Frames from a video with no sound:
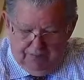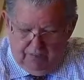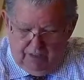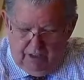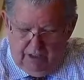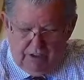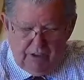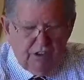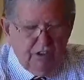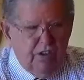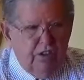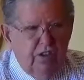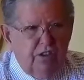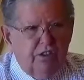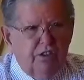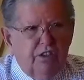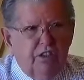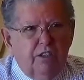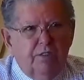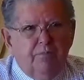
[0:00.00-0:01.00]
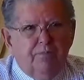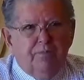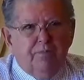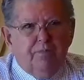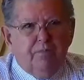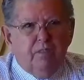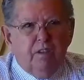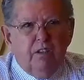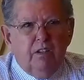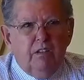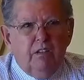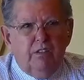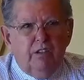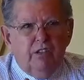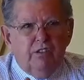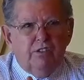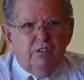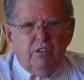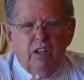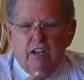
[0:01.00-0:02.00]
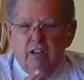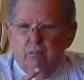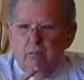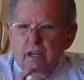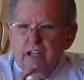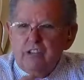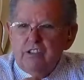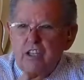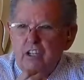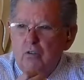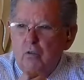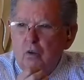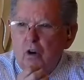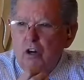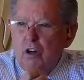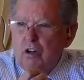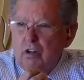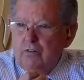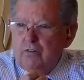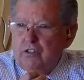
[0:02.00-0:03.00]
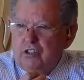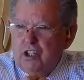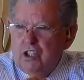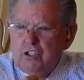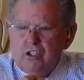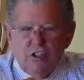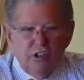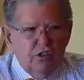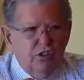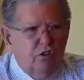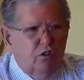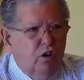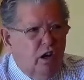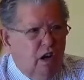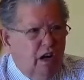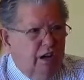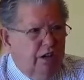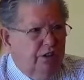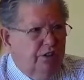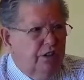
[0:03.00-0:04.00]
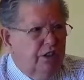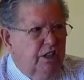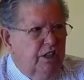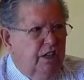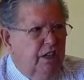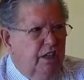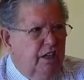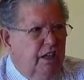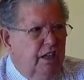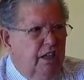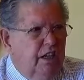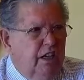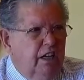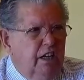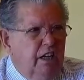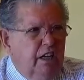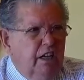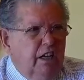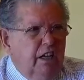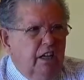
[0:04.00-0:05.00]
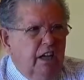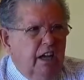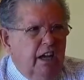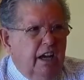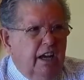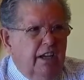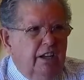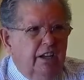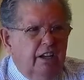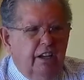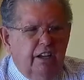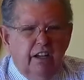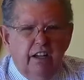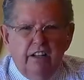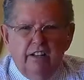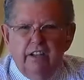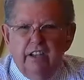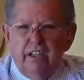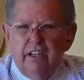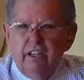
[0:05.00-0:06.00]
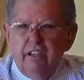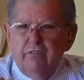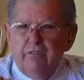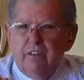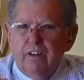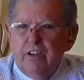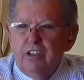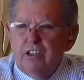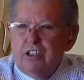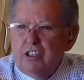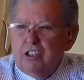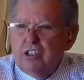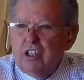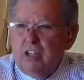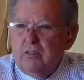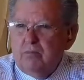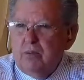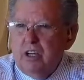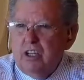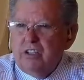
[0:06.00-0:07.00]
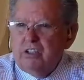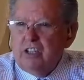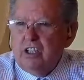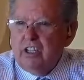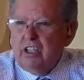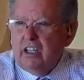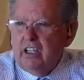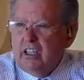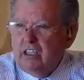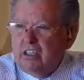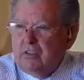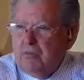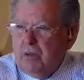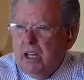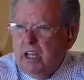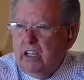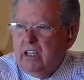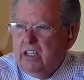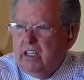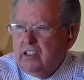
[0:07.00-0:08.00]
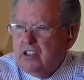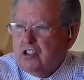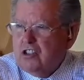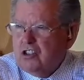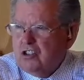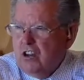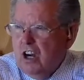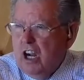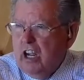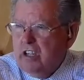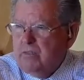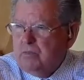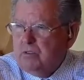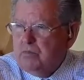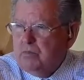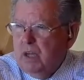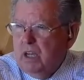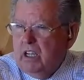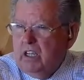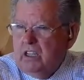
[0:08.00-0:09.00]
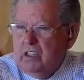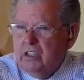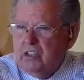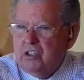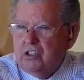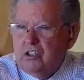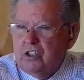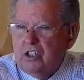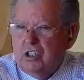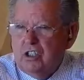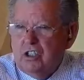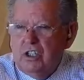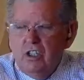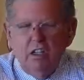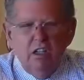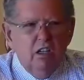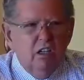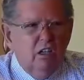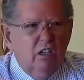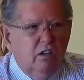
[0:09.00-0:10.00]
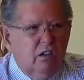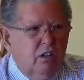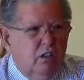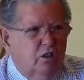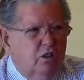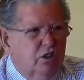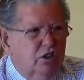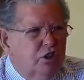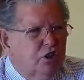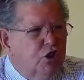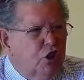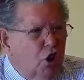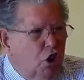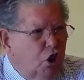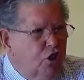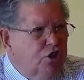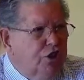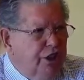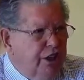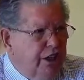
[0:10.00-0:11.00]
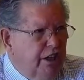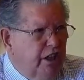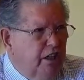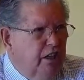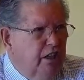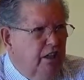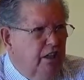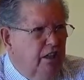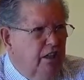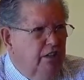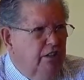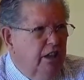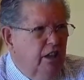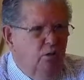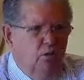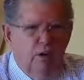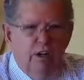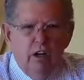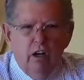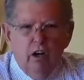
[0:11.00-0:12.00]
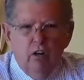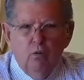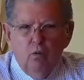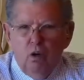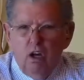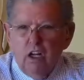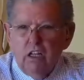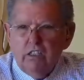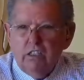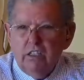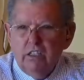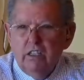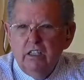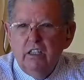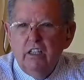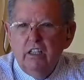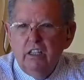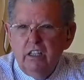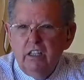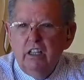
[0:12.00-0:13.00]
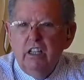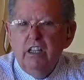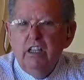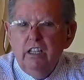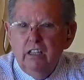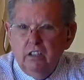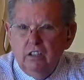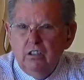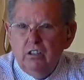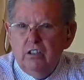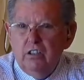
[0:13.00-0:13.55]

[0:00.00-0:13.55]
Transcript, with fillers: this, this, this amazing work of Jesus Christ. And, and then it finishes up by saying, and it's by his stripes, by his scourging, that we are what? Healed.